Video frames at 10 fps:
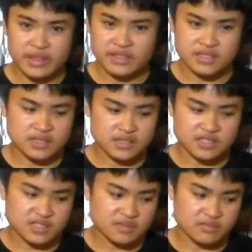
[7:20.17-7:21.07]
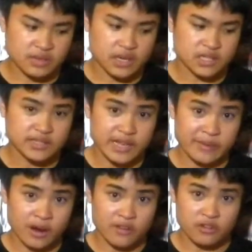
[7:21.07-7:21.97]
It's gonna stay in
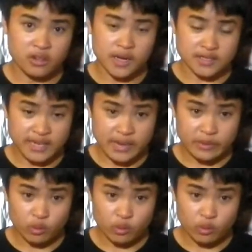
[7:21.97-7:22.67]
my heart for a long time.